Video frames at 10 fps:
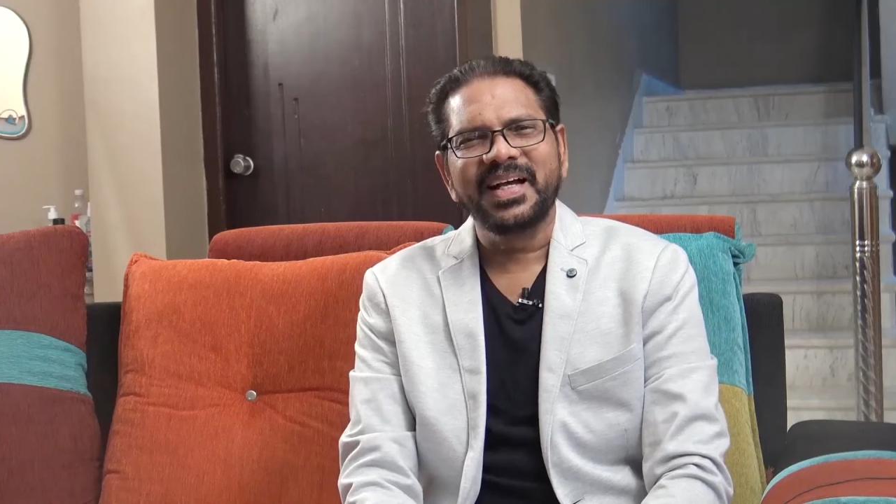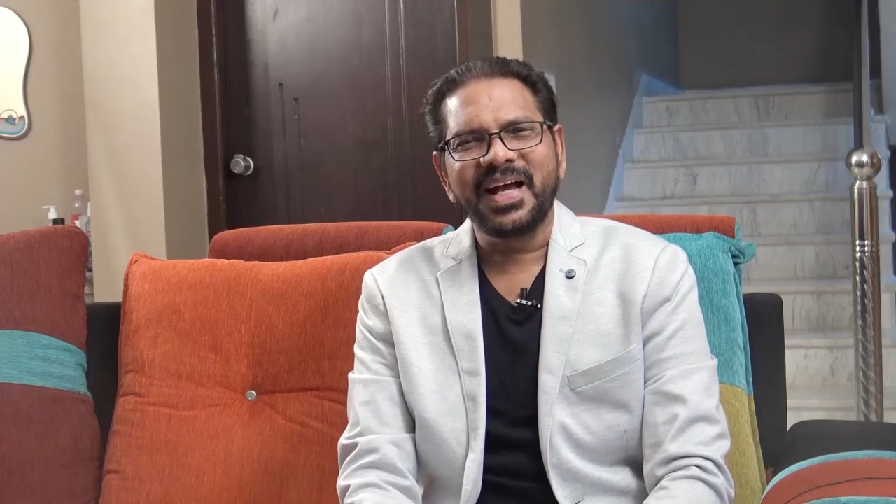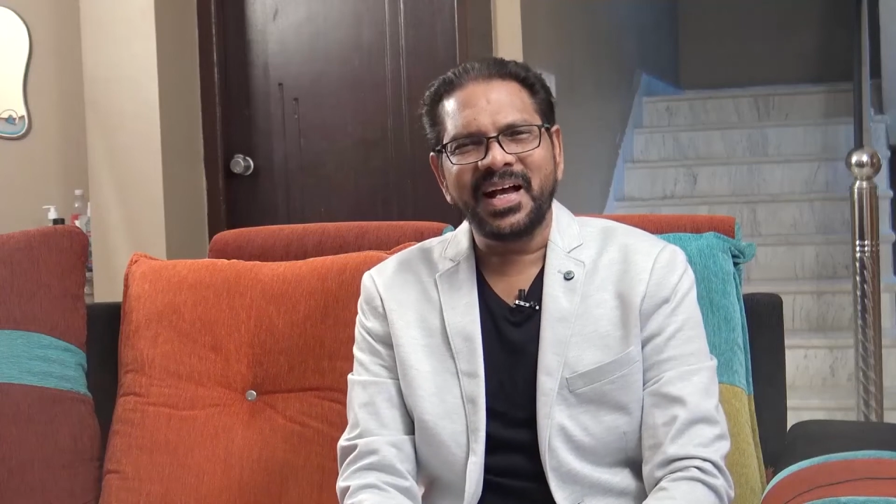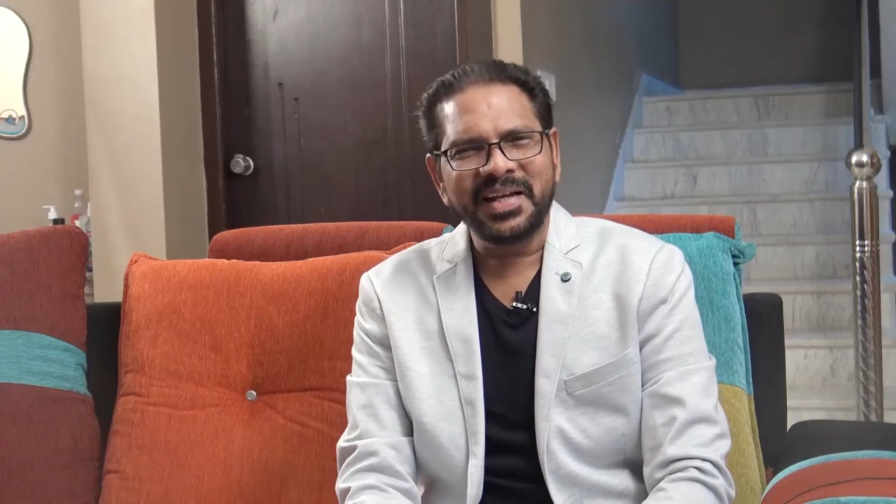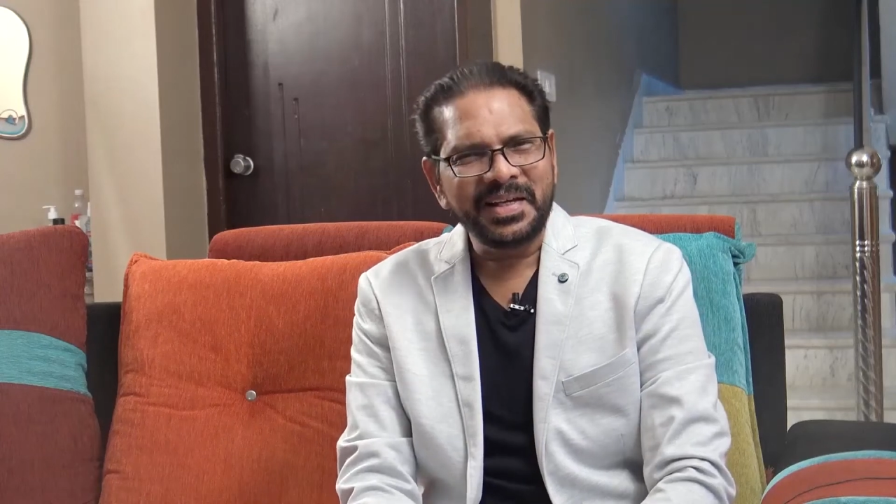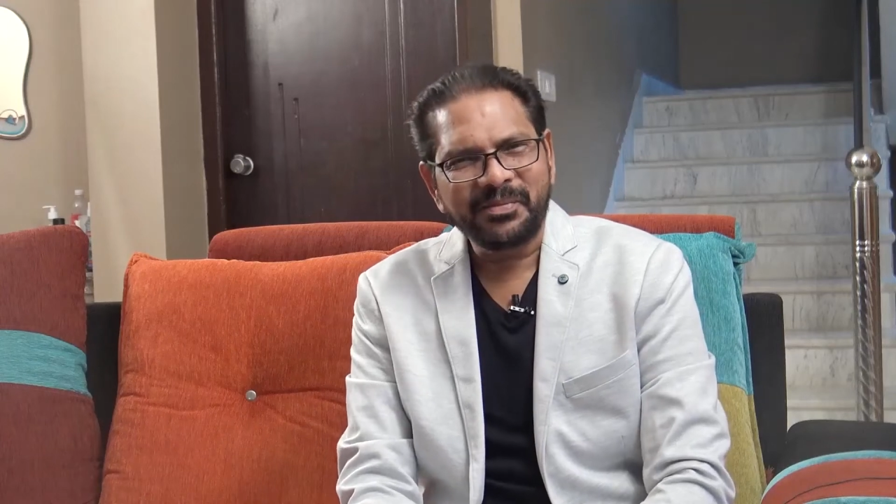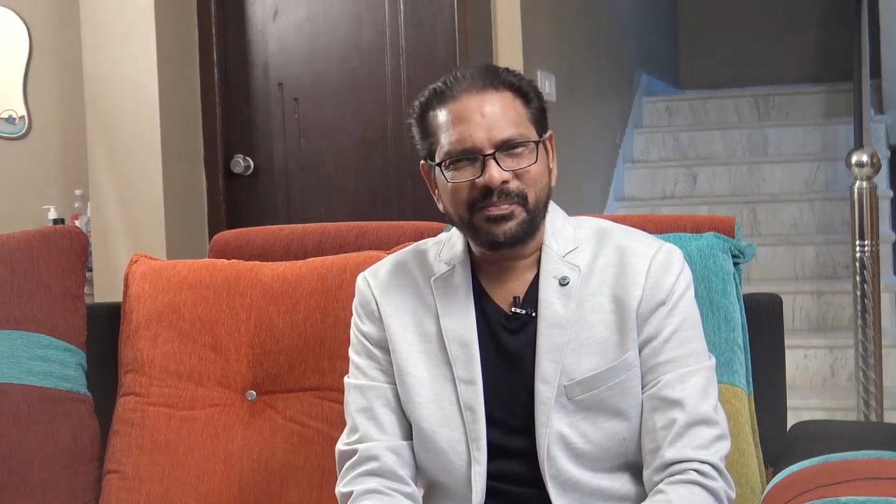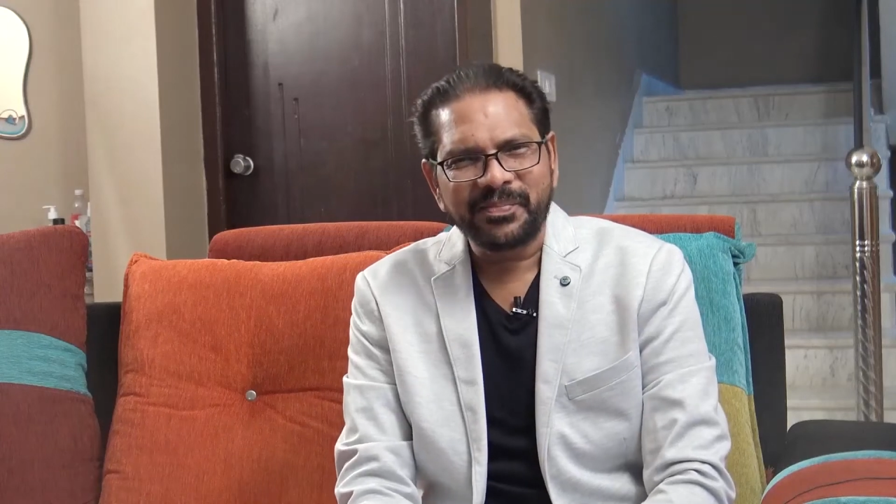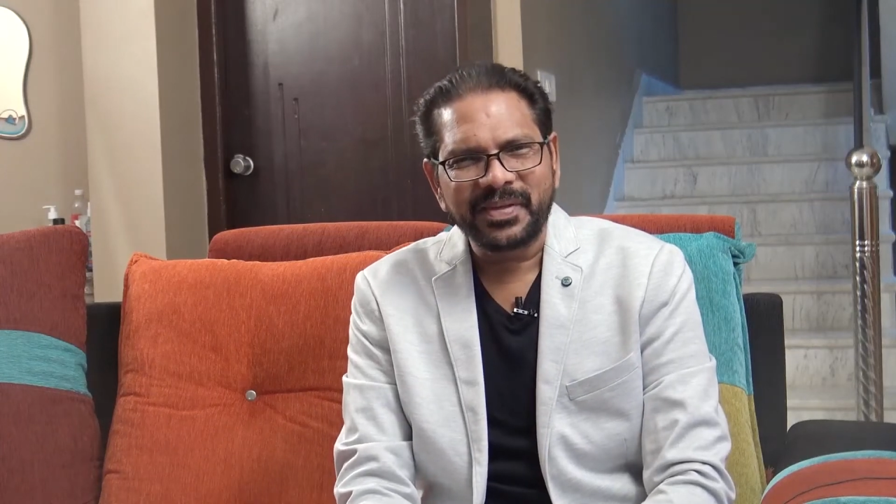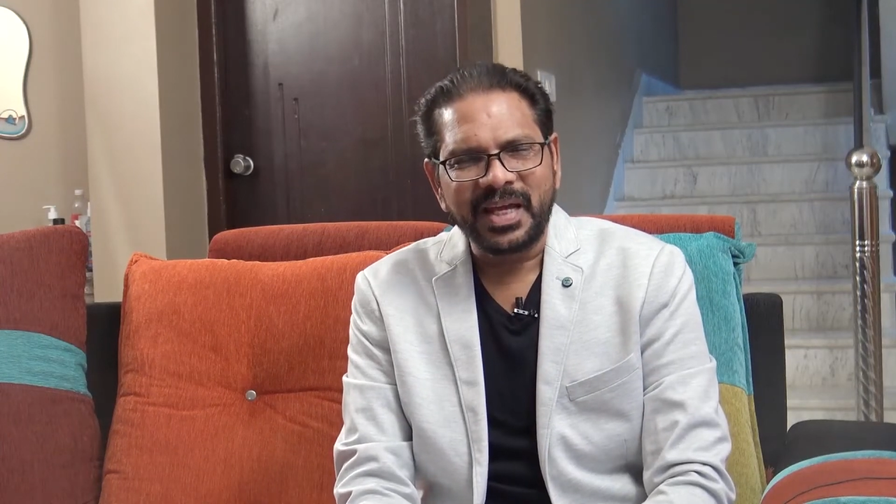Hi,
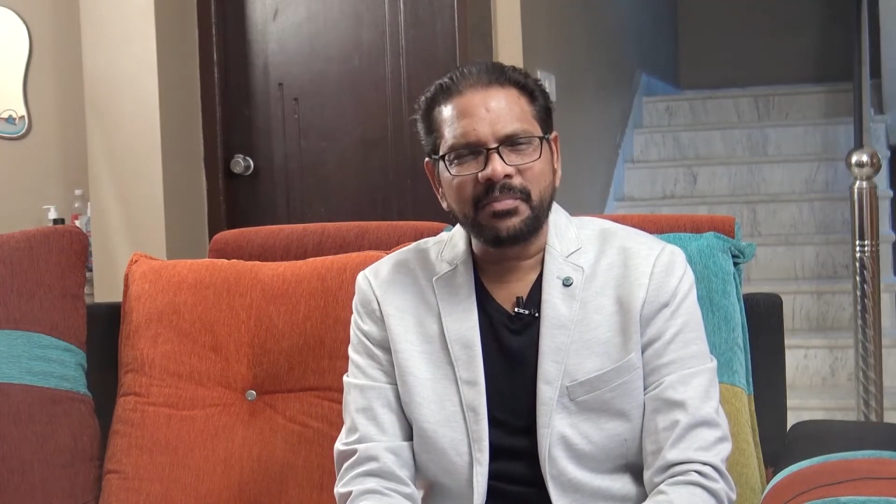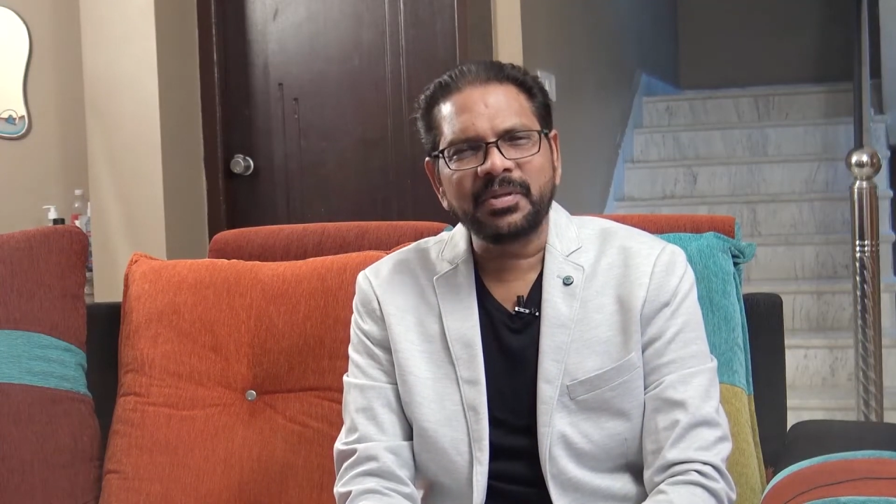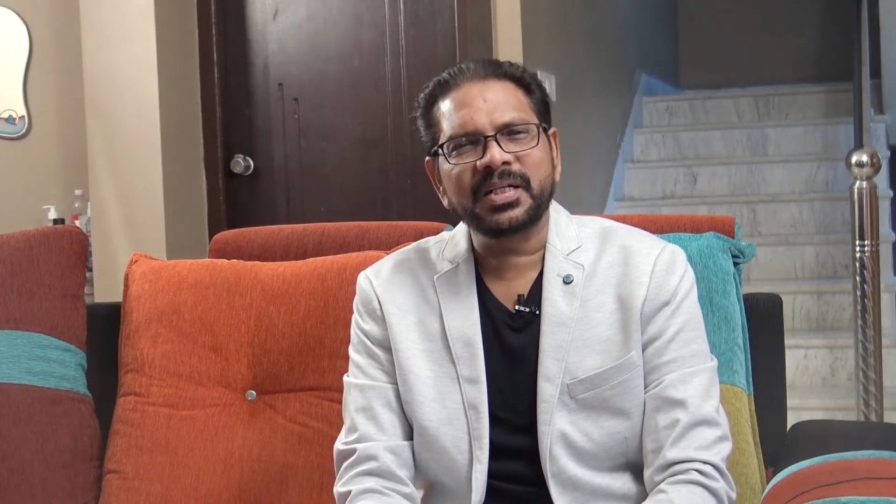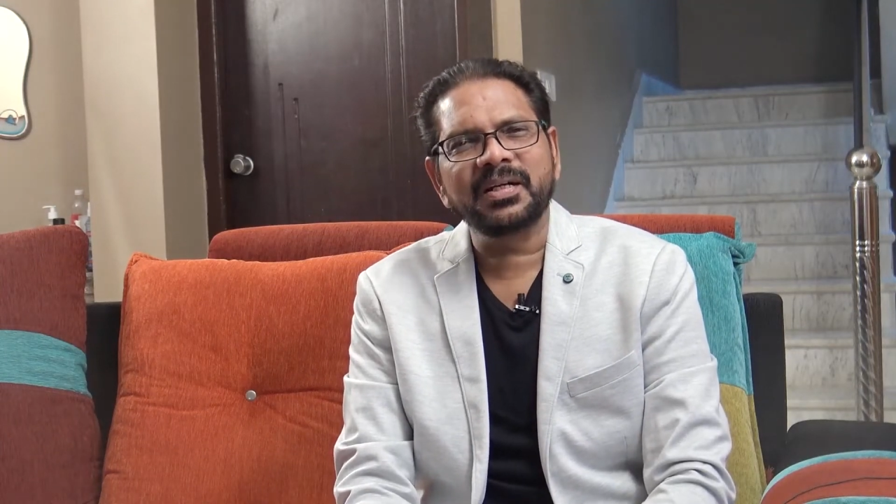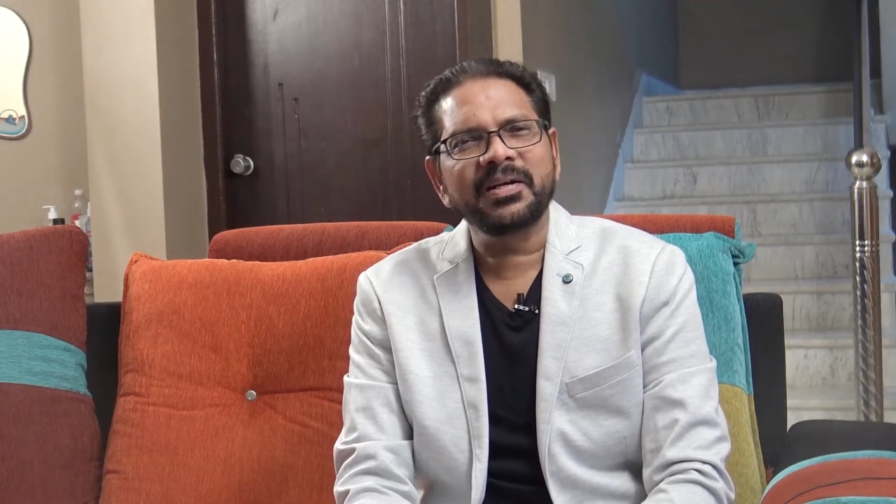I'm Dr.